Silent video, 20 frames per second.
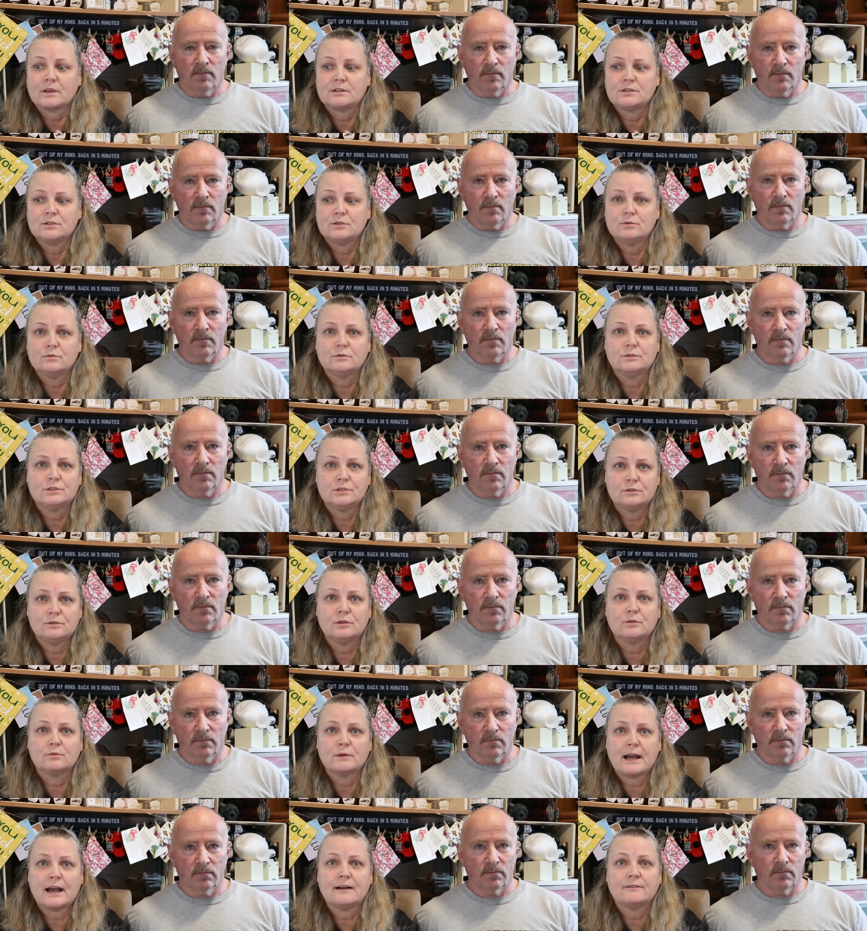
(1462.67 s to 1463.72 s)
Speaker 1: to do
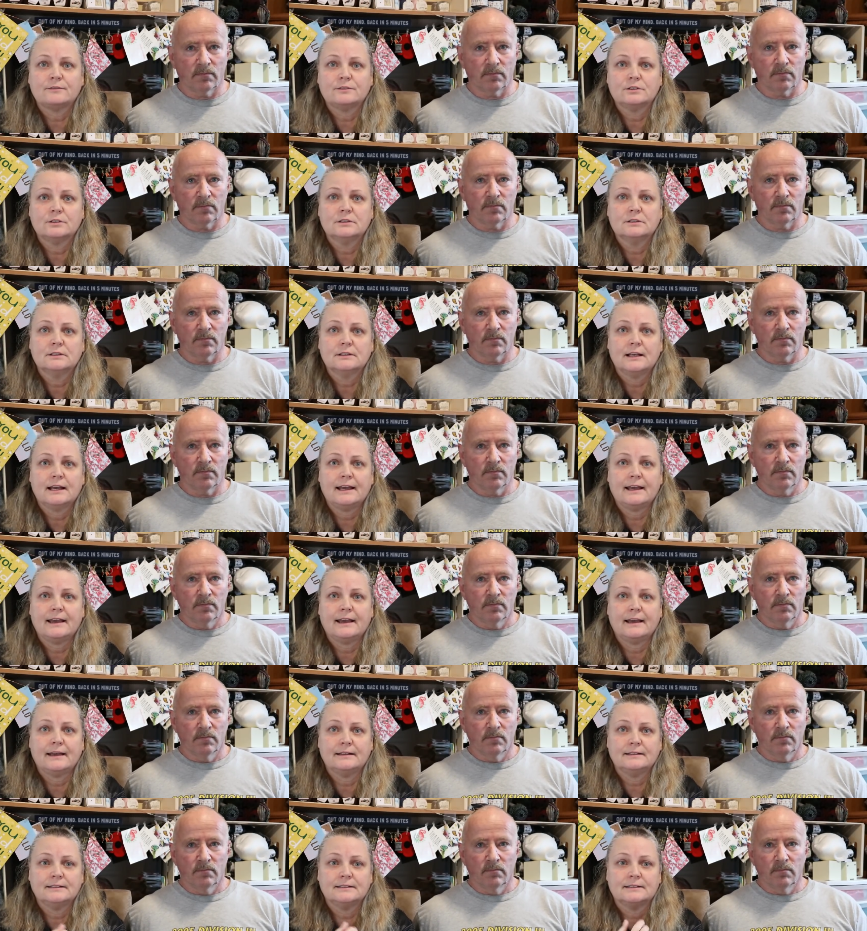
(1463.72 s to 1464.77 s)
the raffle,
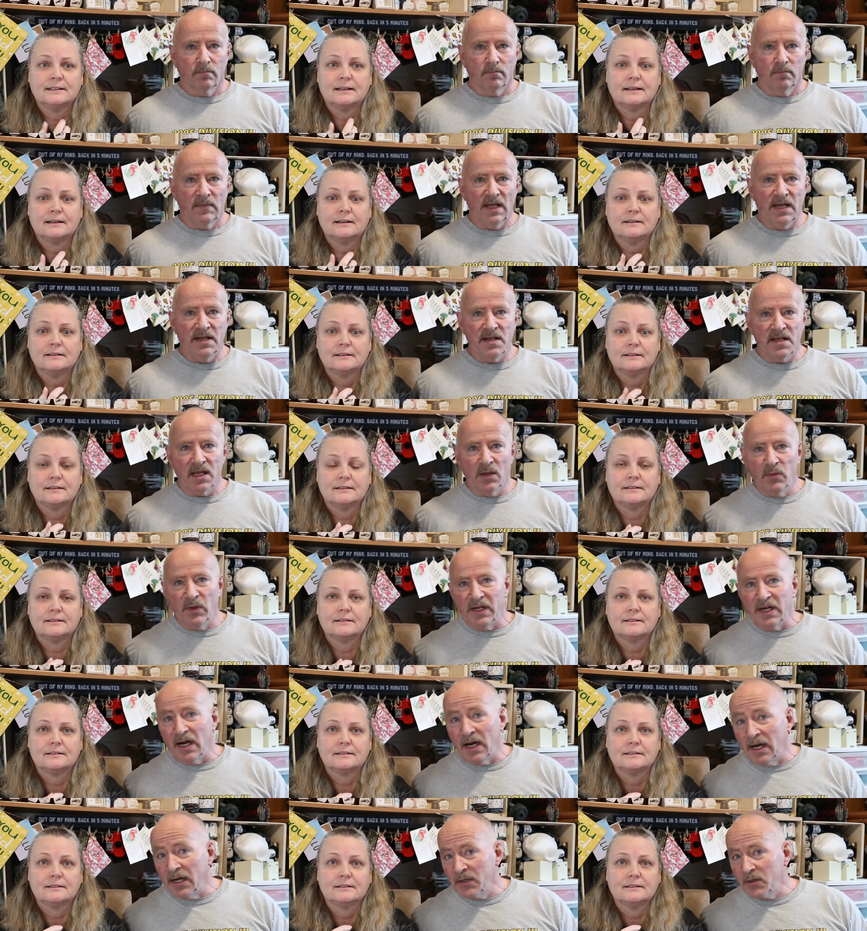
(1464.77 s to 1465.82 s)
and uh, and you can
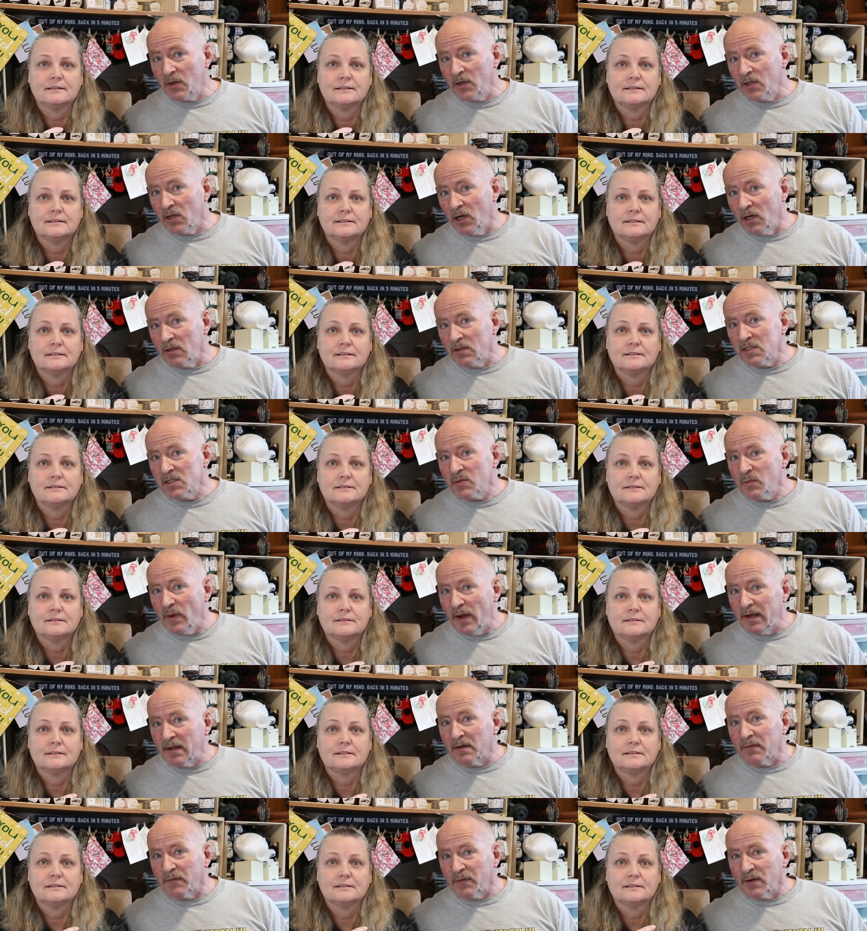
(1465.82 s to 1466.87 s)
win a hundred dollar
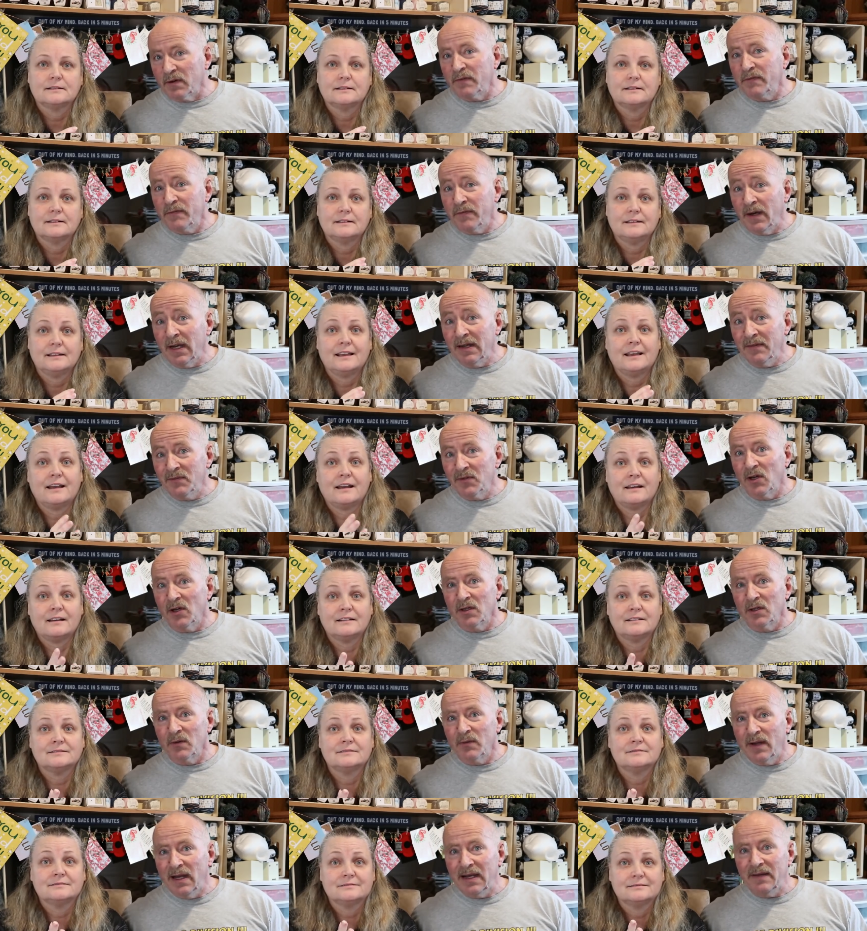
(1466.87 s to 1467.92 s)
sweater for a five
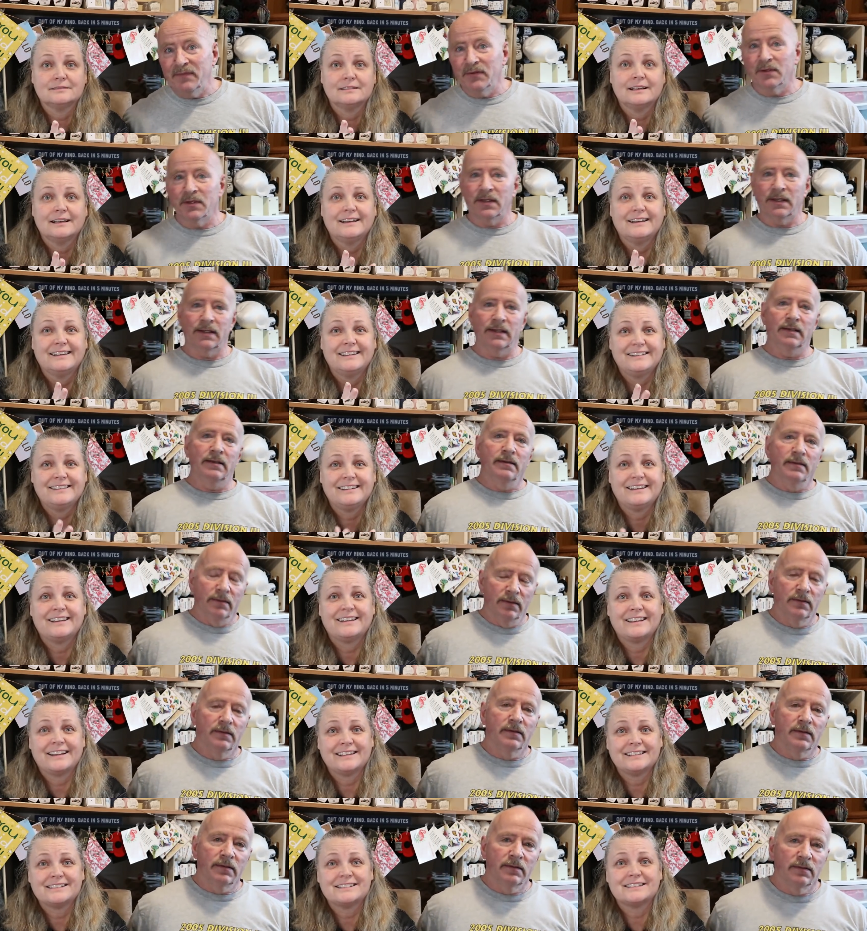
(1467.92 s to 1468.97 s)
dollar yeah. raffle ticket.
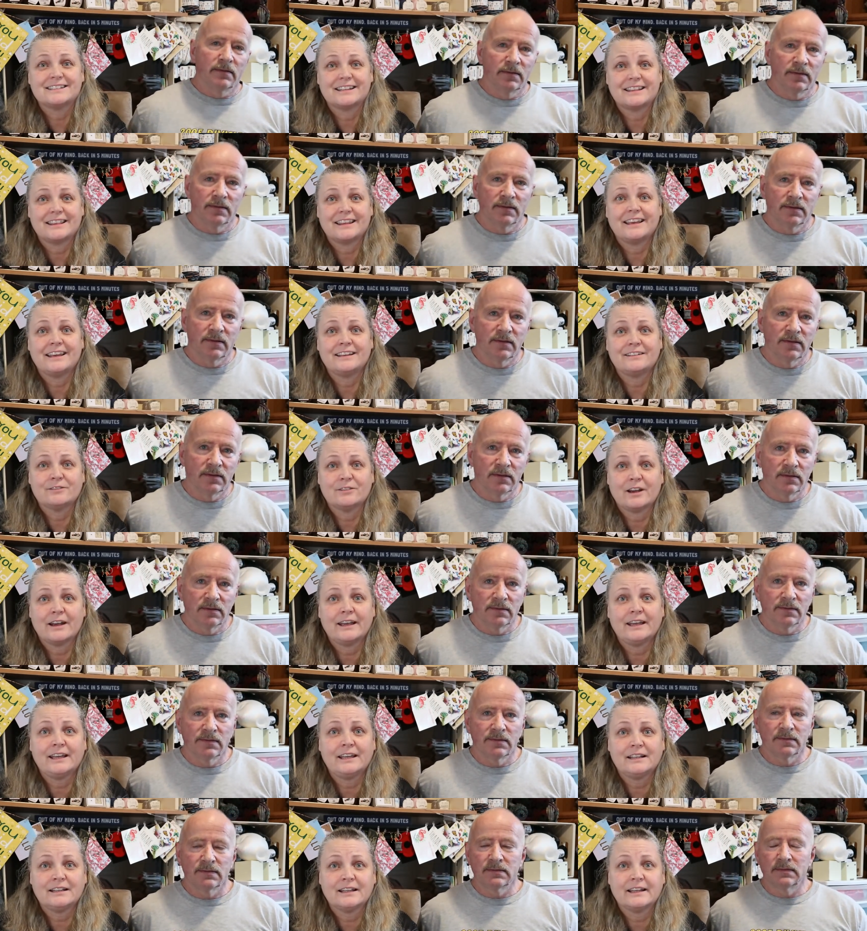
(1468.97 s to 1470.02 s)
Speaker 2: Yeah, that's the thing,
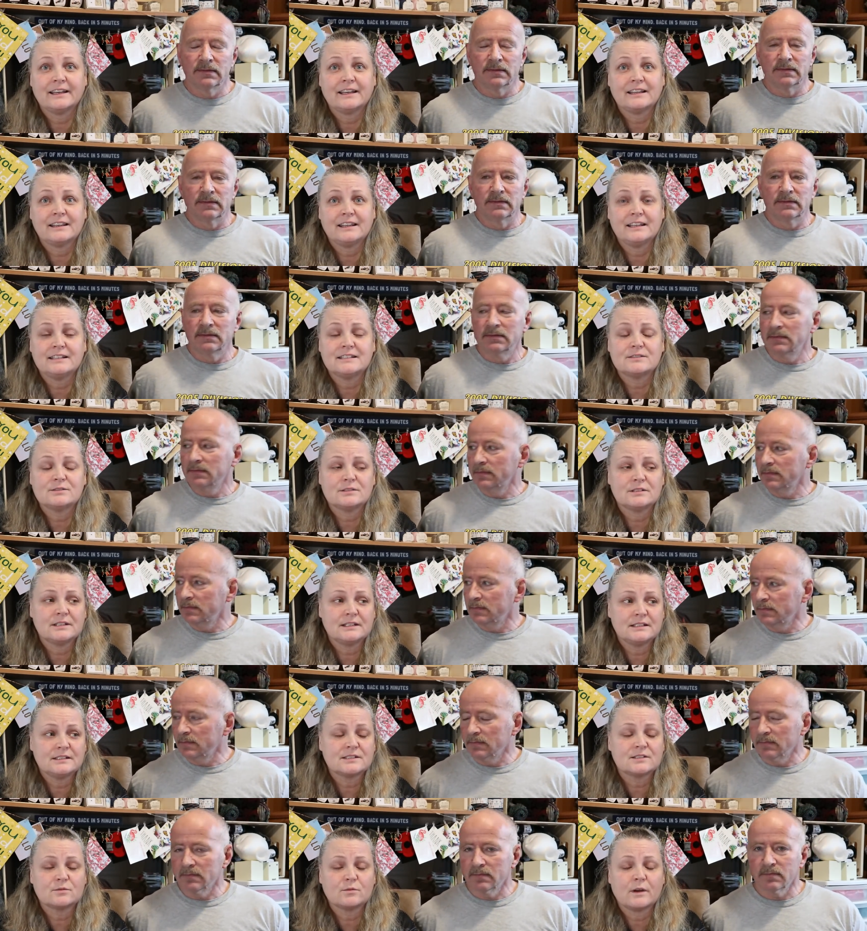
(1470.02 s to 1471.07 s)
right? Like these
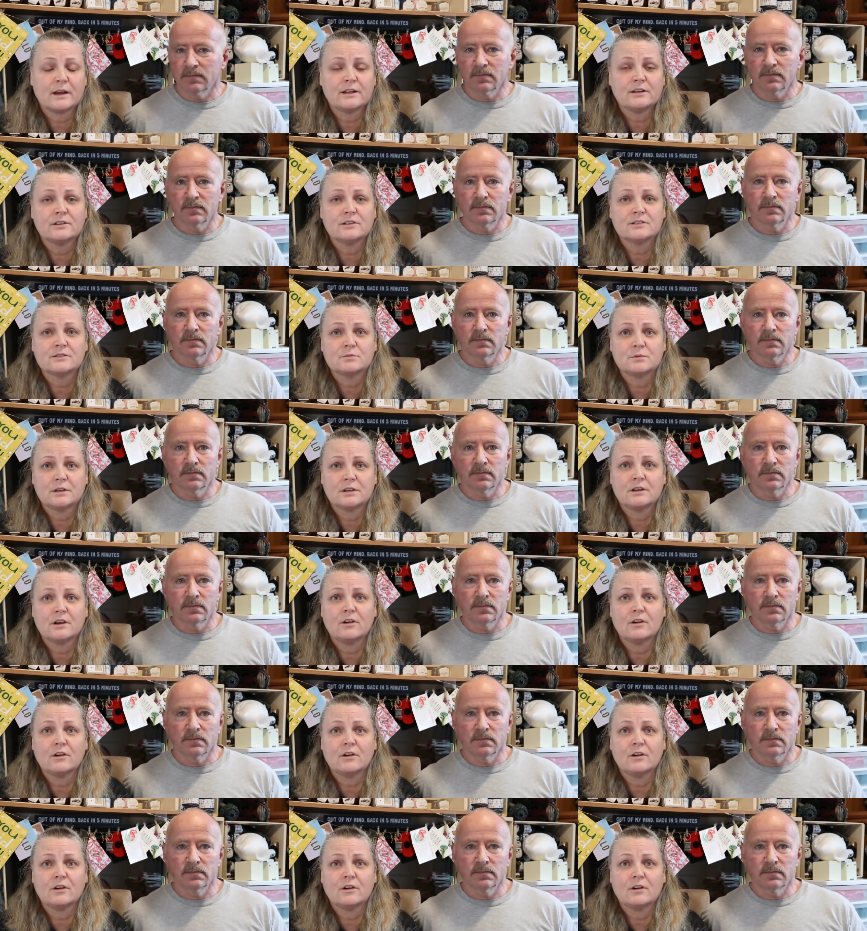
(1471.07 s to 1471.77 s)
these sweaters would